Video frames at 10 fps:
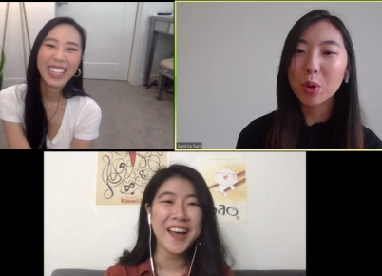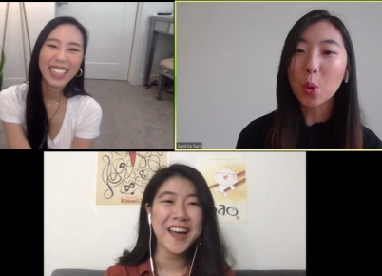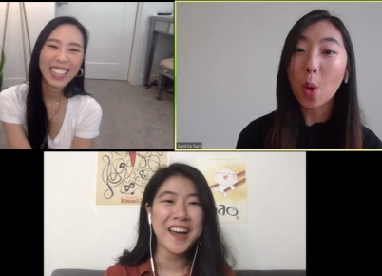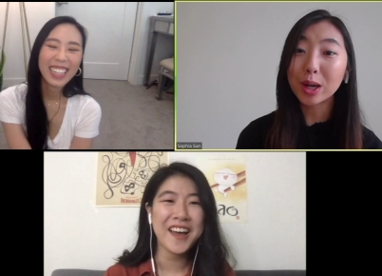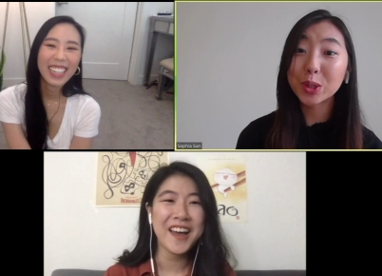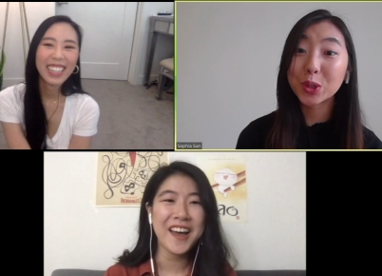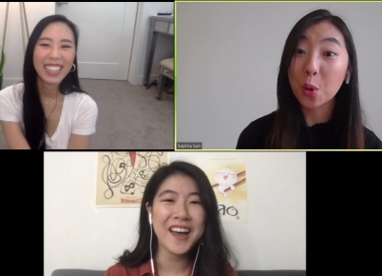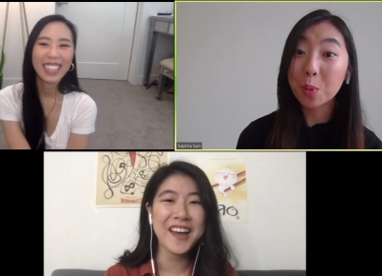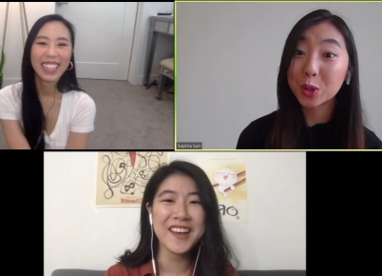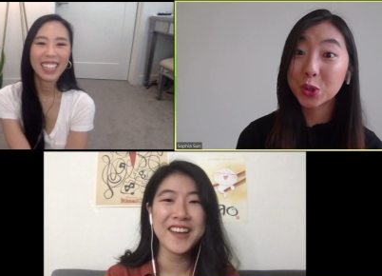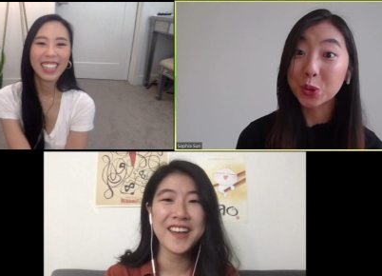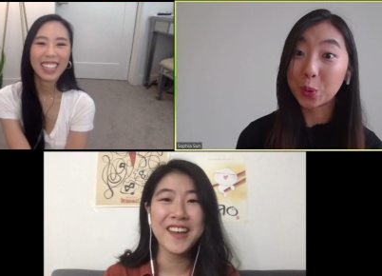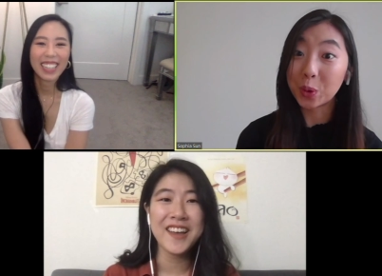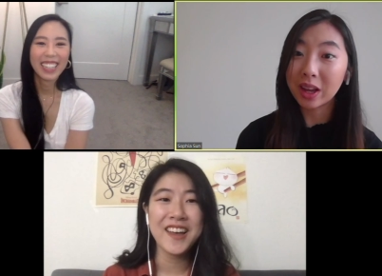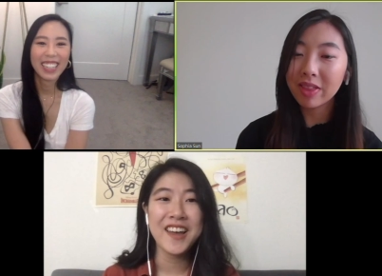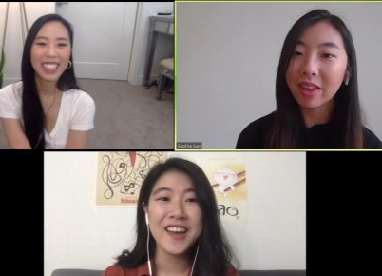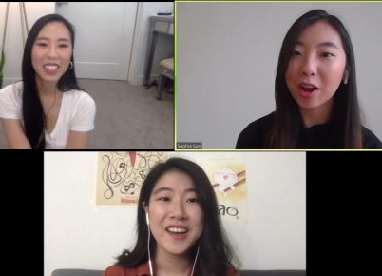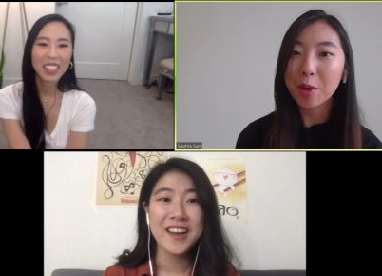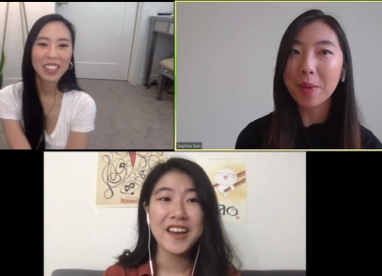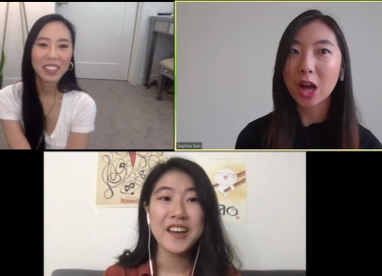Speaker 1: it requires so much schooling that
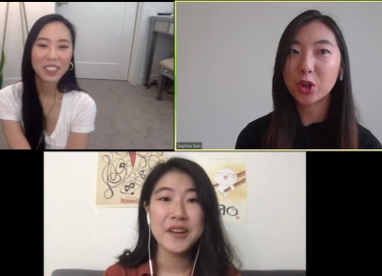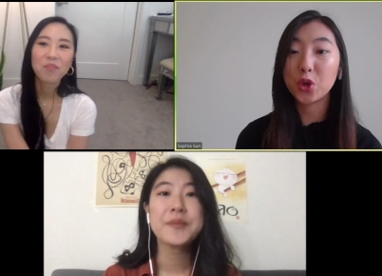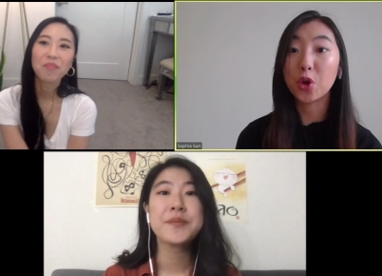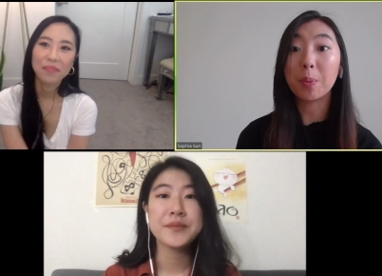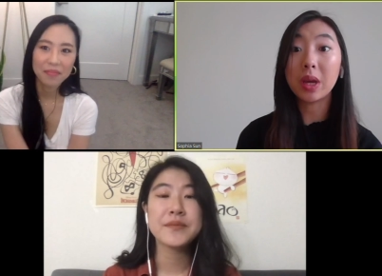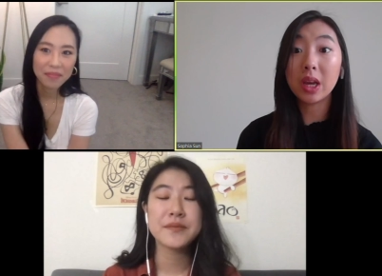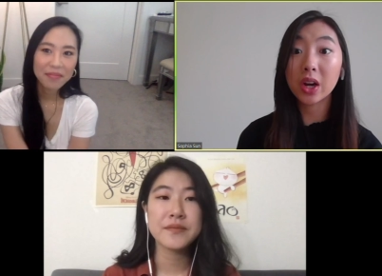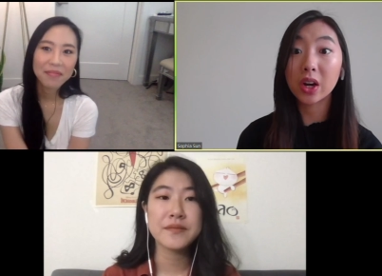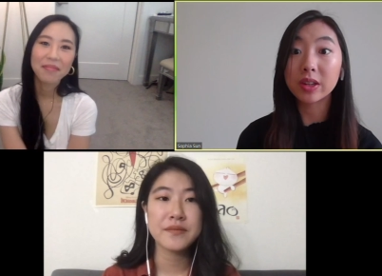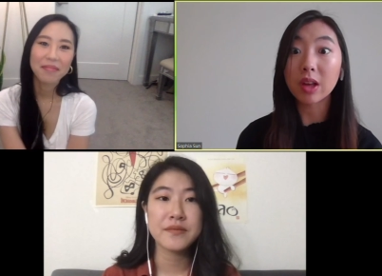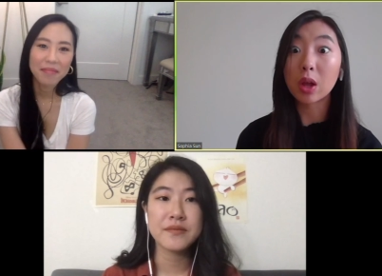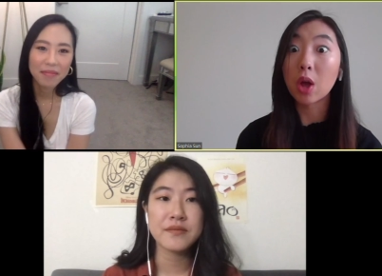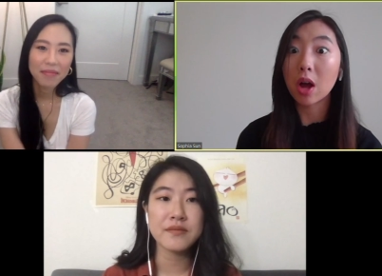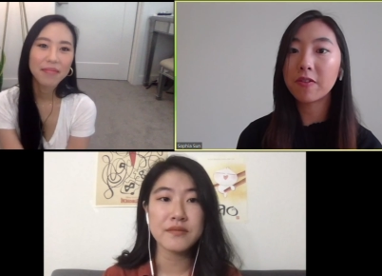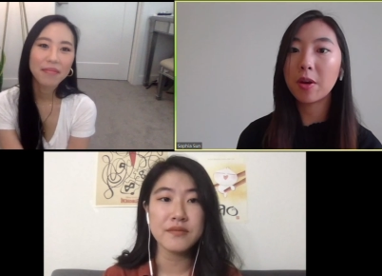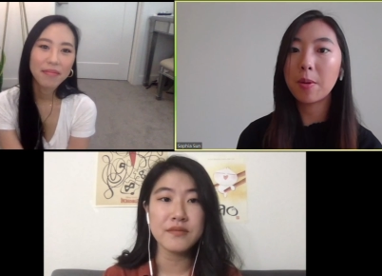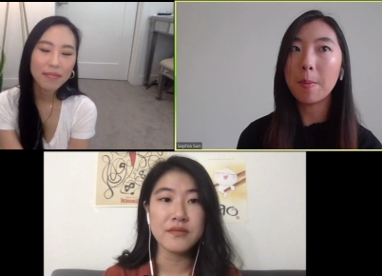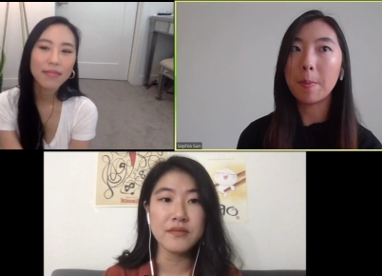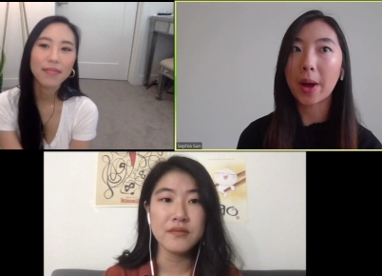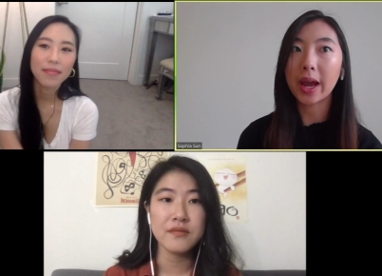I imagine your peers, a lot of
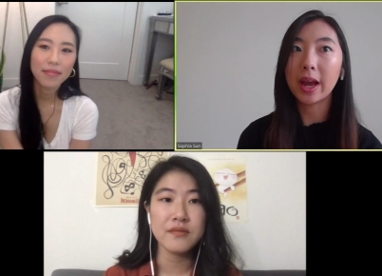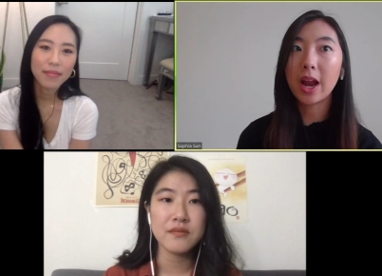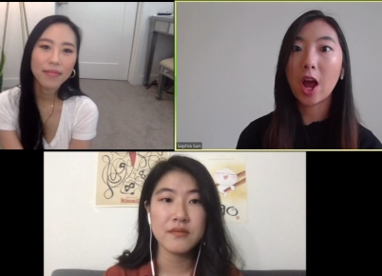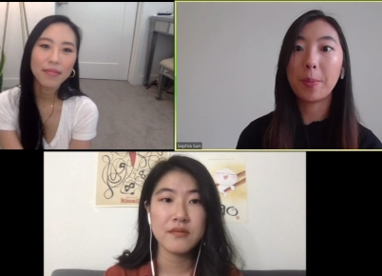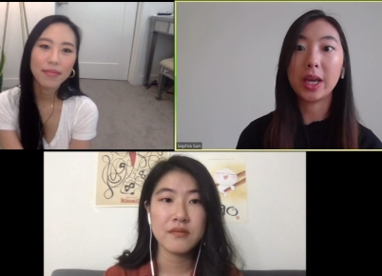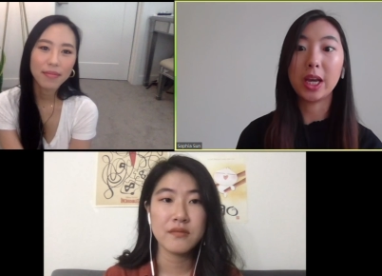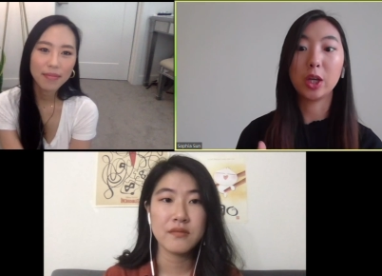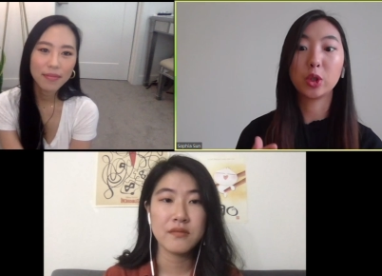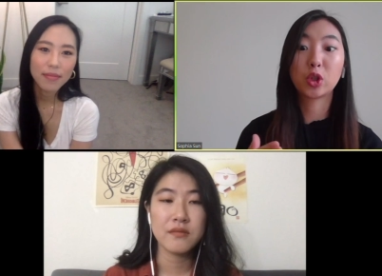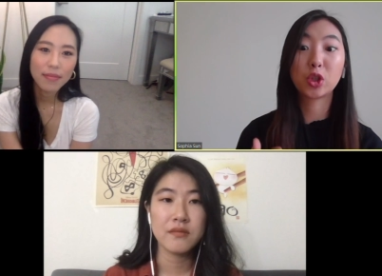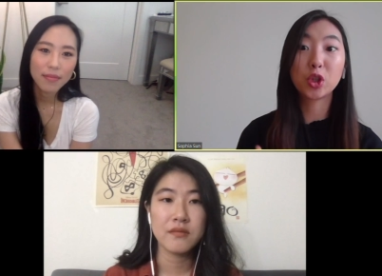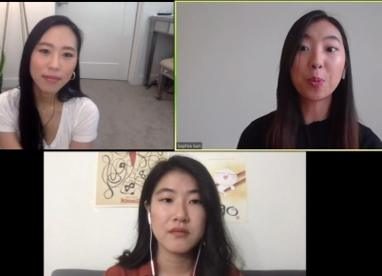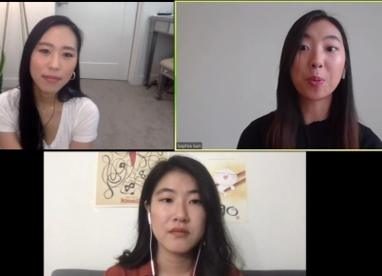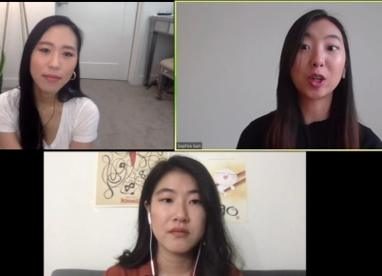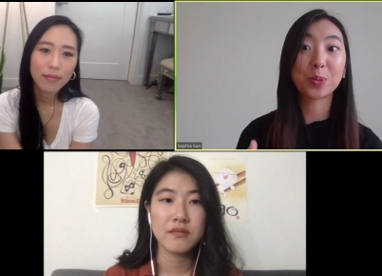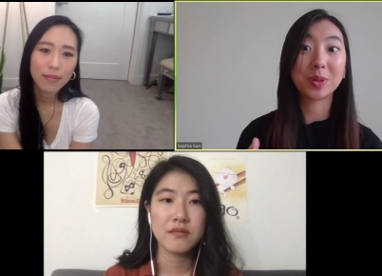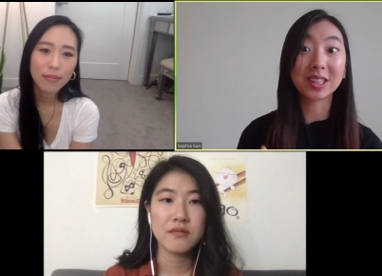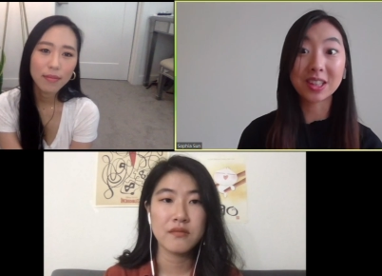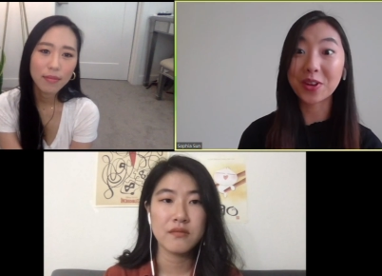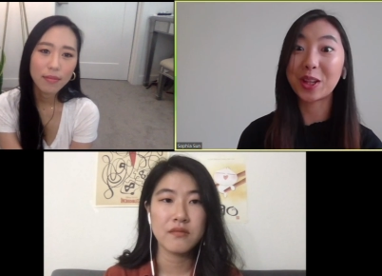them might be super
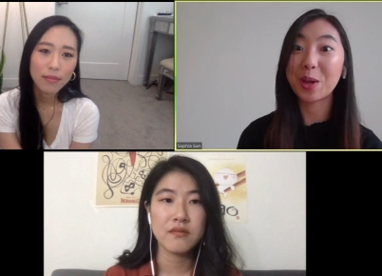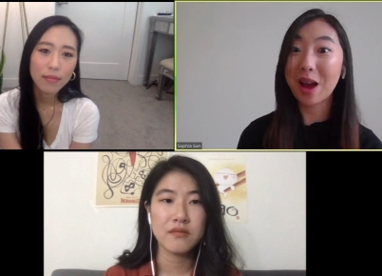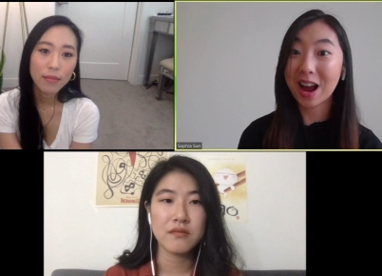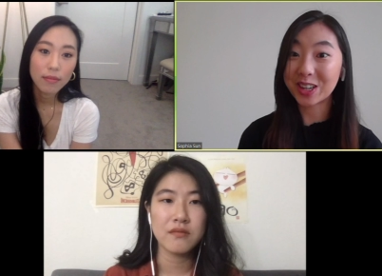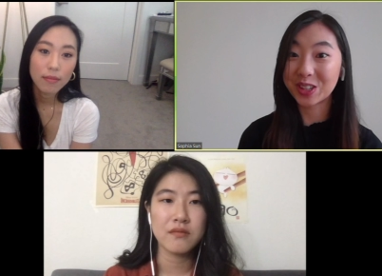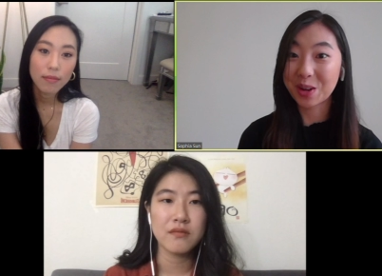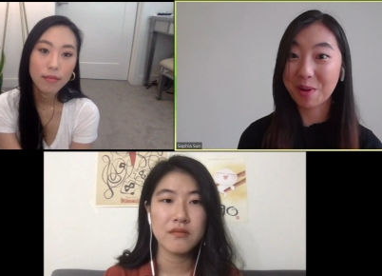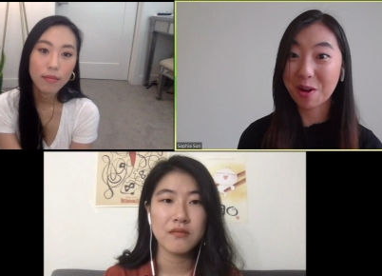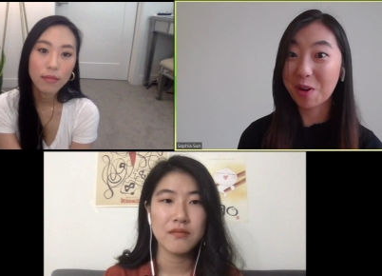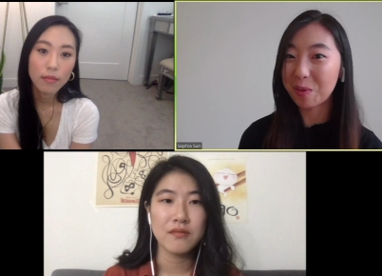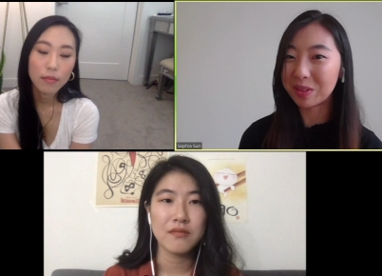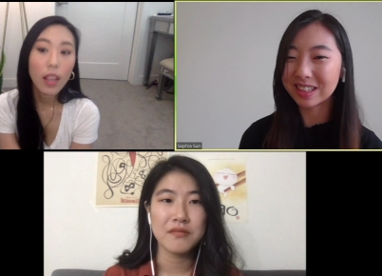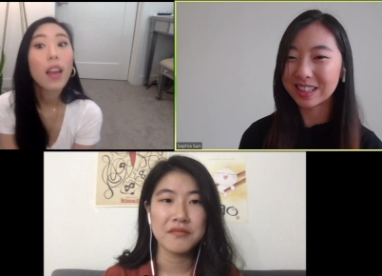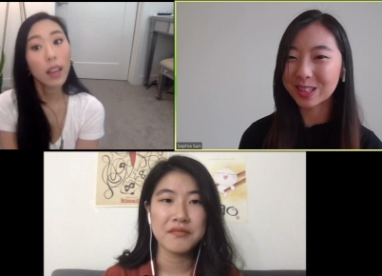specifically passionate about pharmacy.